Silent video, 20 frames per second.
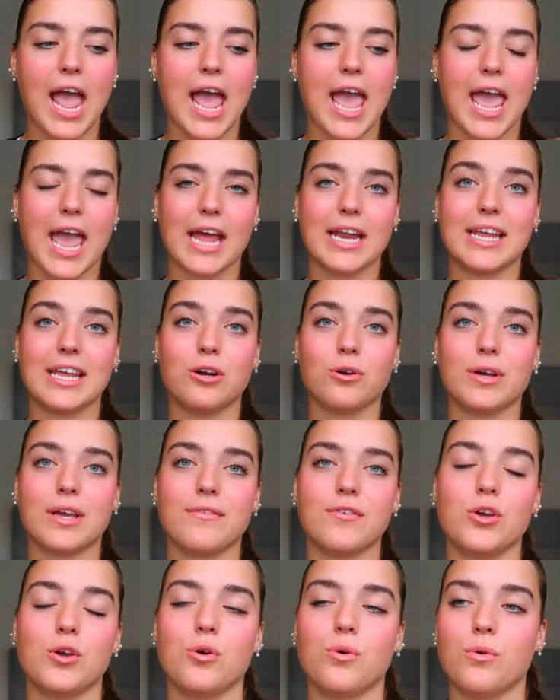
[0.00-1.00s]
and it'll
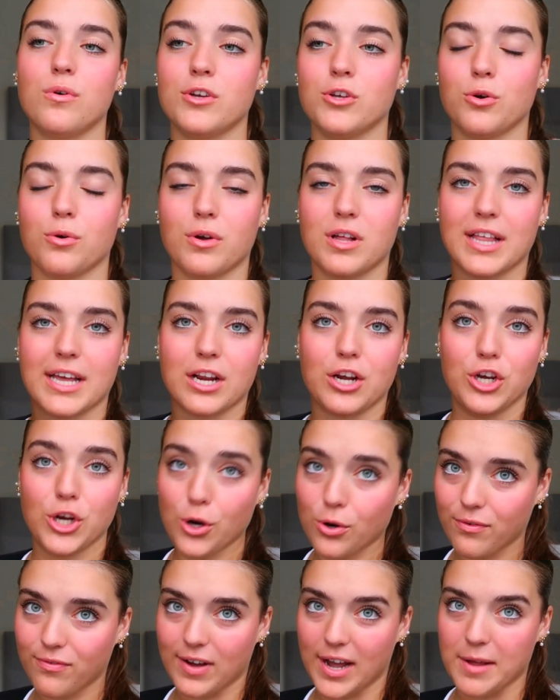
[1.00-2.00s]
give you, you'll click
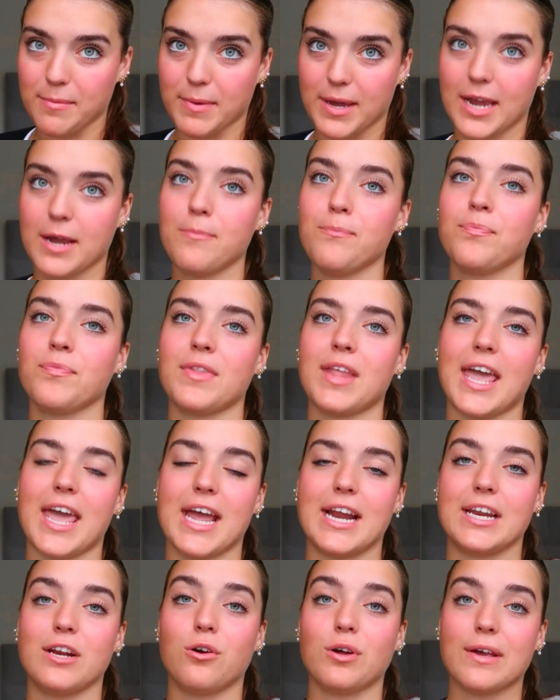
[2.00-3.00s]
notify me,
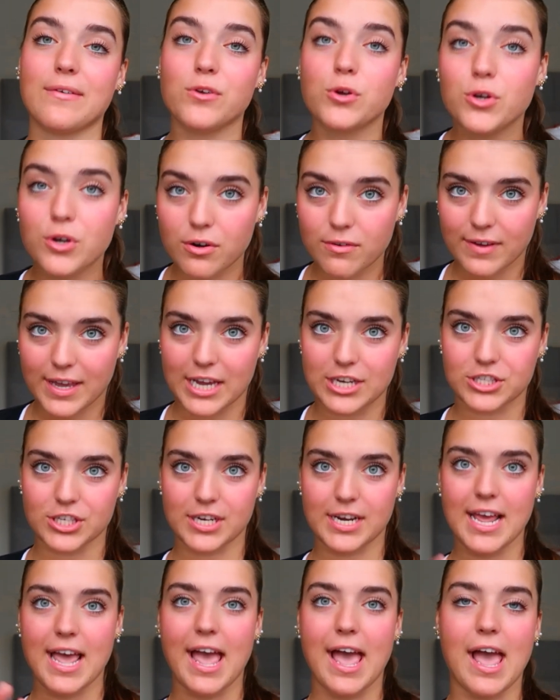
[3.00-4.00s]
and it'll give you a
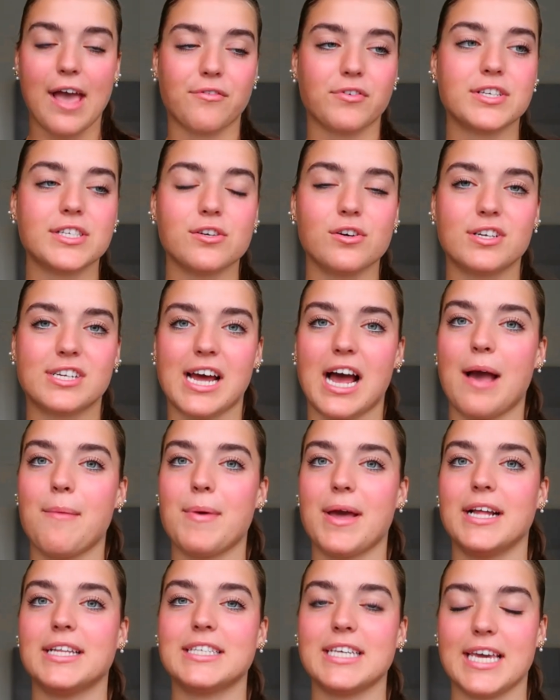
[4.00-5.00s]
notification every single
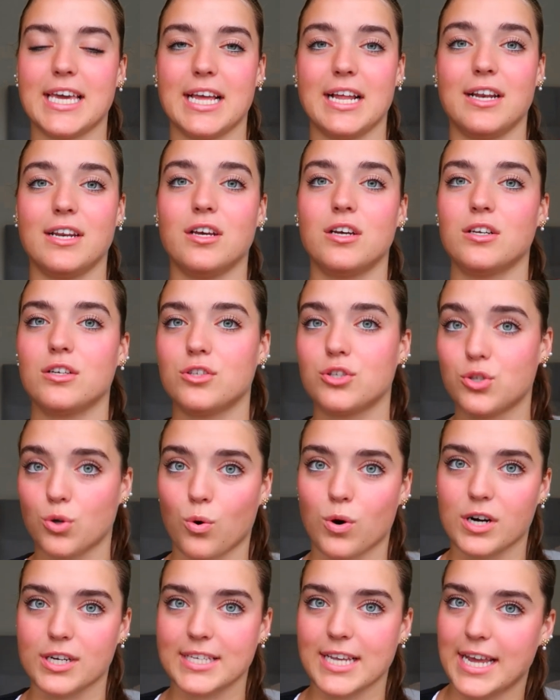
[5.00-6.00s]
time it's in
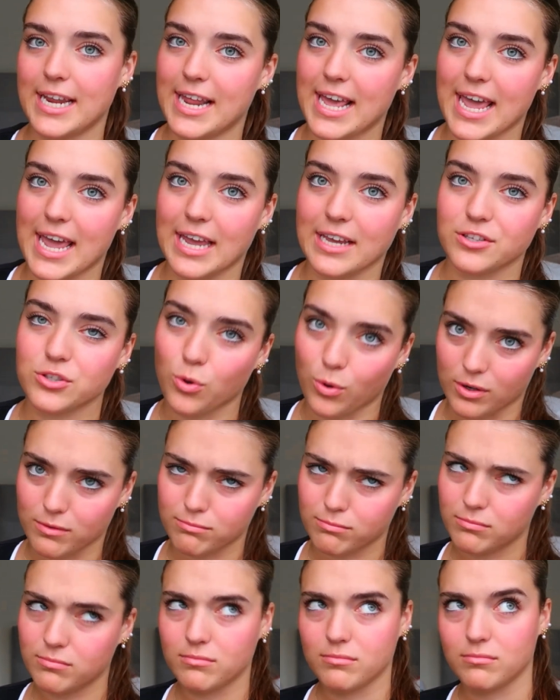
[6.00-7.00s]
stores in a store.
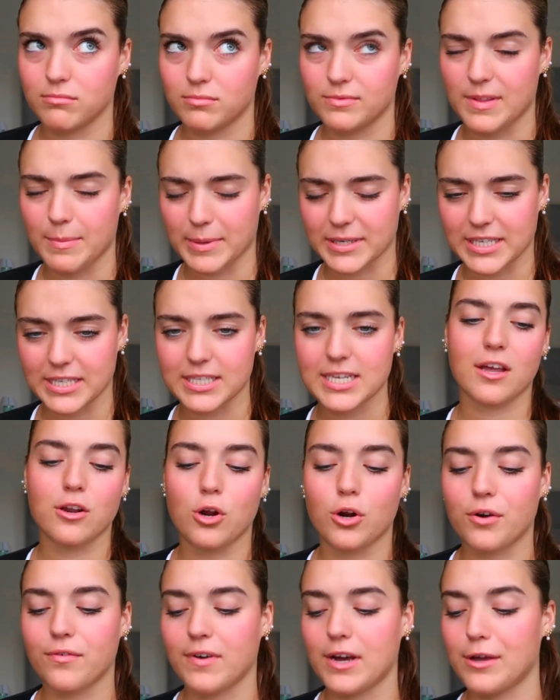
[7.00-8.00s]
That makes sense. They can
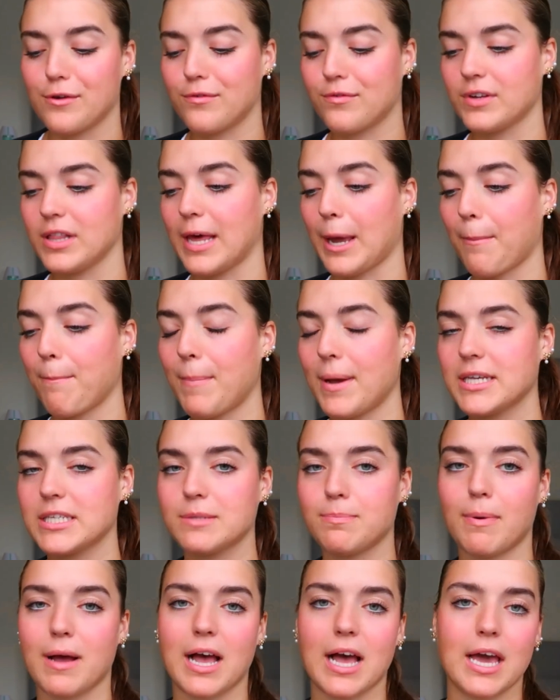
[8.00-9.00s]
notify you for like
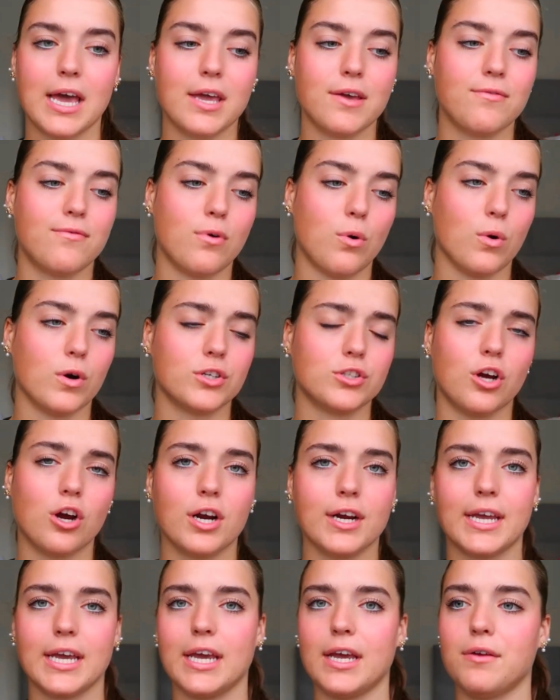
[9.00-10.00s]
Best Buy, for
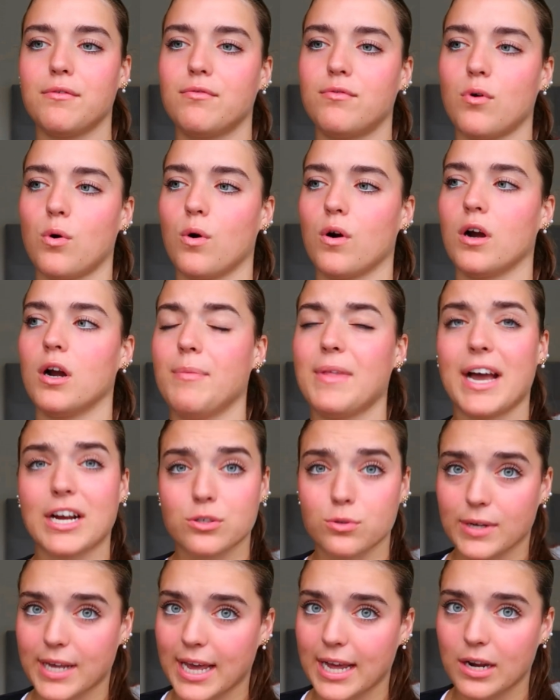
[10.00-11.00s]
Target, for the
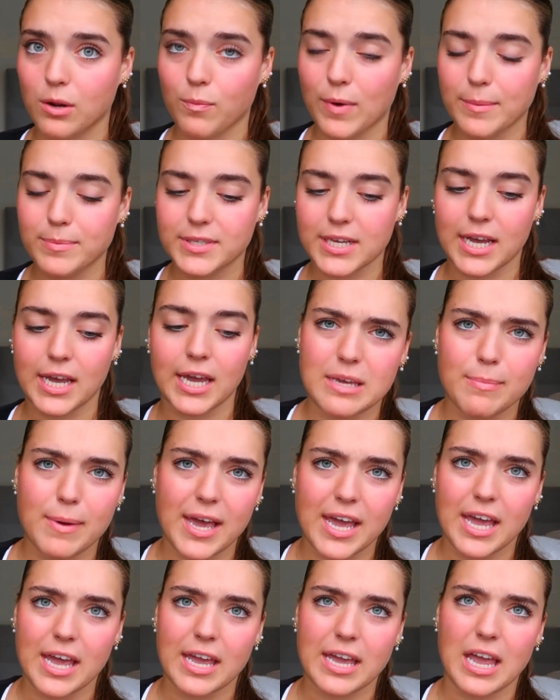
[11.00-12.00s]
actual Canon website,
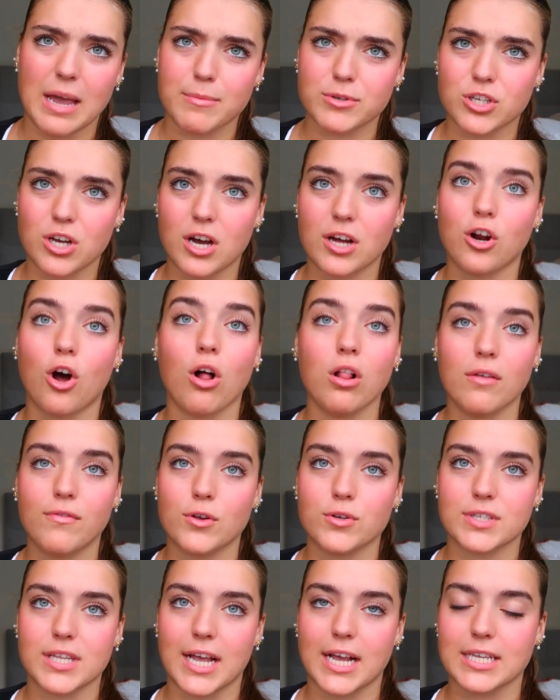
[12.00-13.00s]
eBay, Amazon, all of
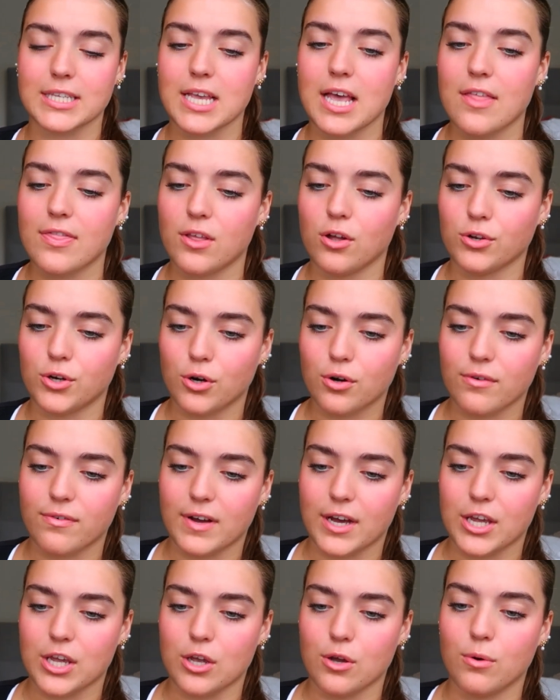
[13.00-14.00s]
those things. They'll
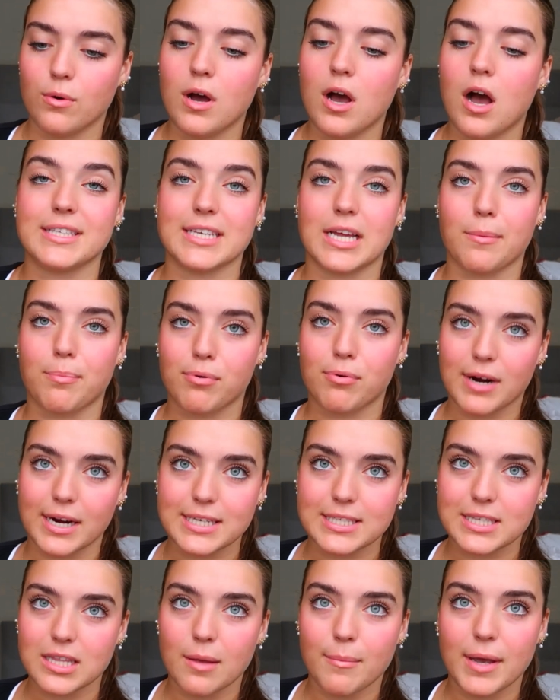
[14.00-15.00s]
notify you. You can set a
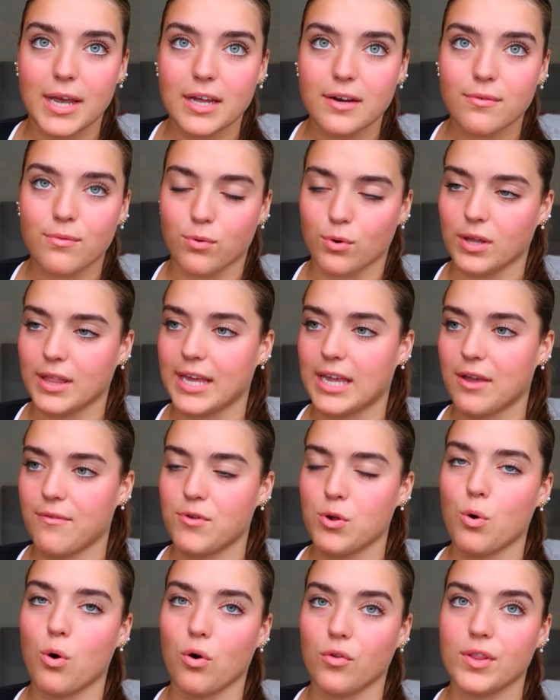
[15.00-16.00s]
price limit for like
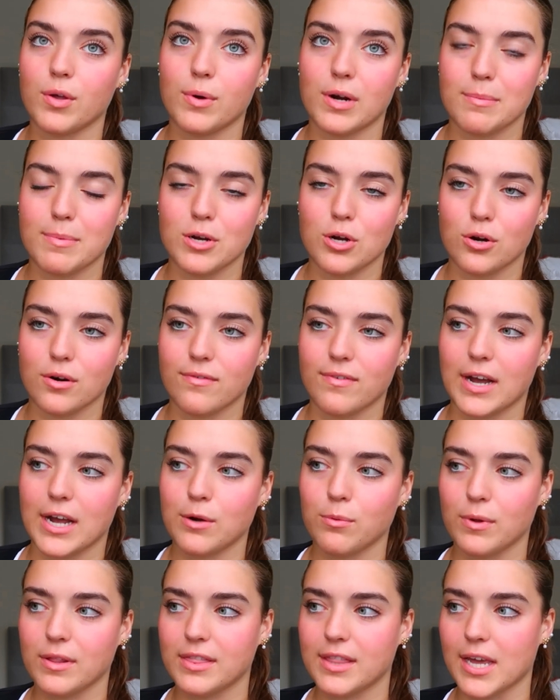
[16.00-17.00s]
if you only want to be
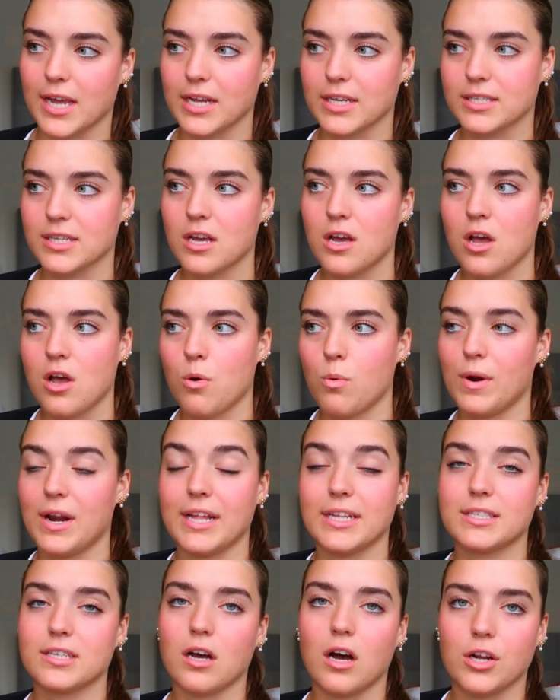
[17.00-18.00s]
notified when
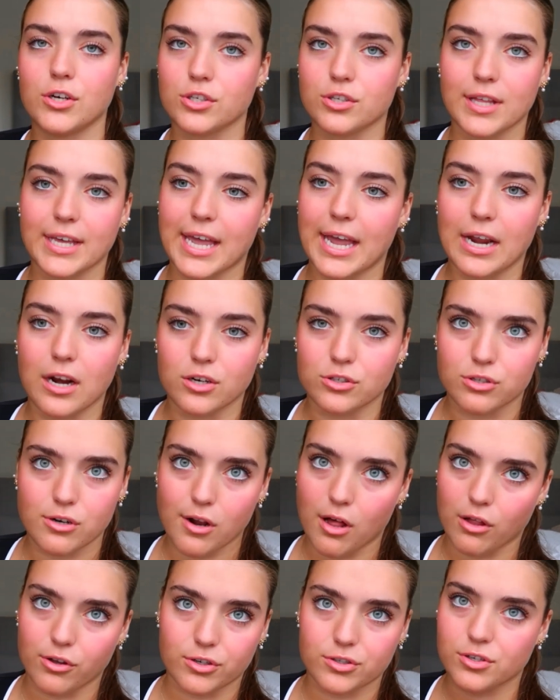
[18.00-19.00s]
it's under like $800
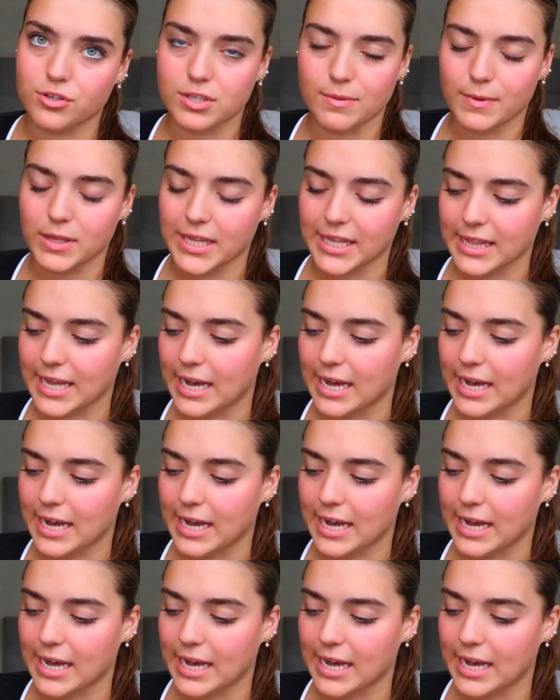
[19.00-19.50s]
or something like